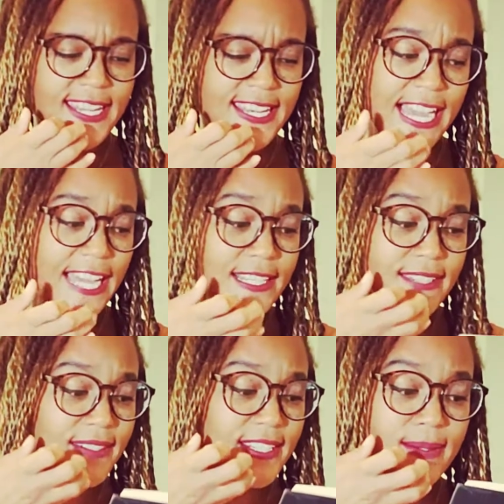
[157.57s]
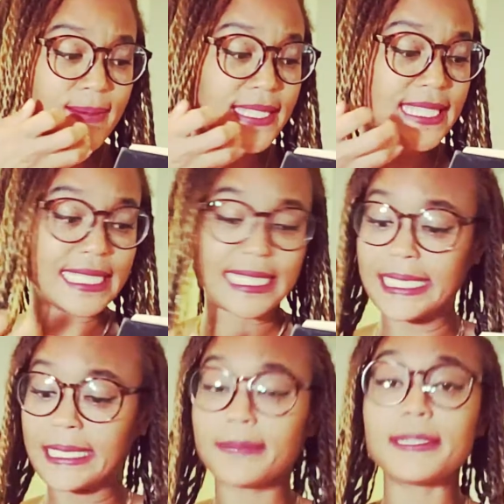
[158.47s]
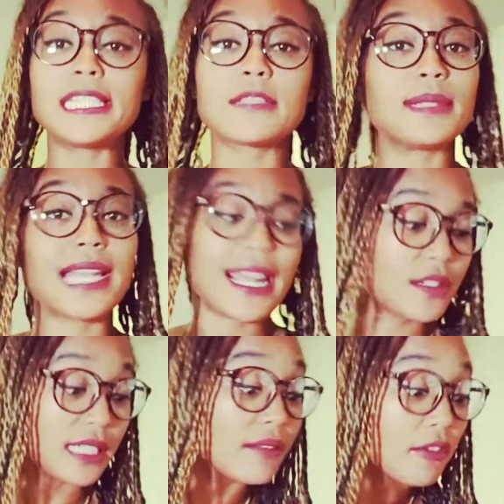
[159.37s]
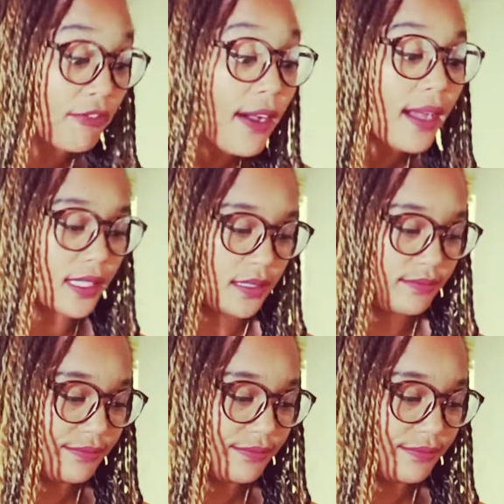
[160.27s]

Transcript: Now, I don't even know what that sentence means, but I don't give a fuck.